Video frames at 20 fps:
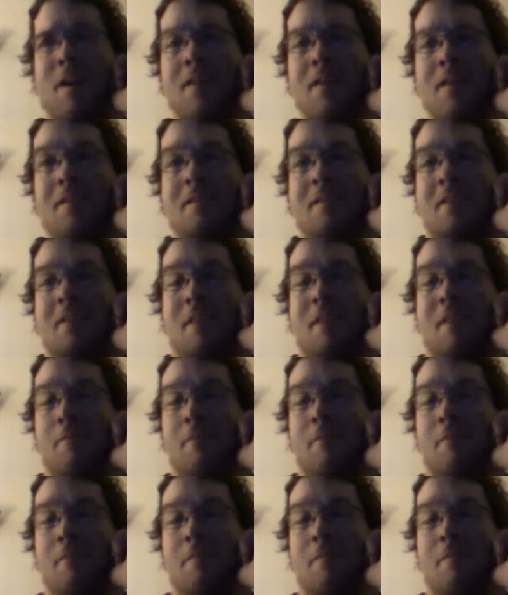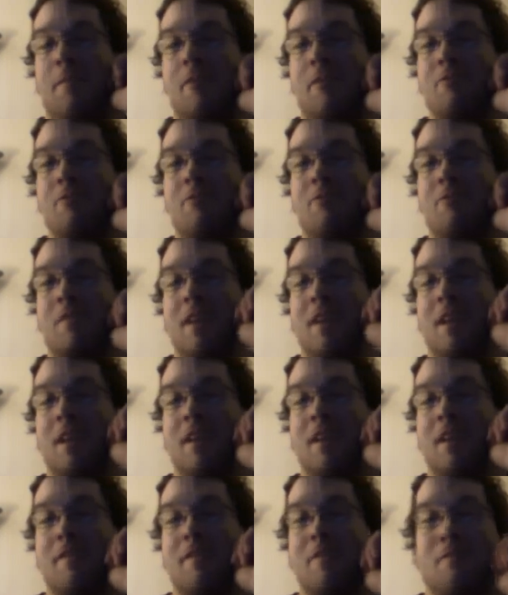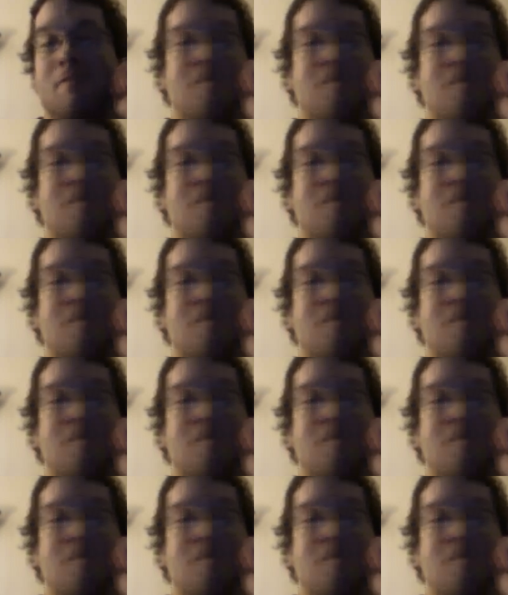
since like Wolf of Wall Street. I loved her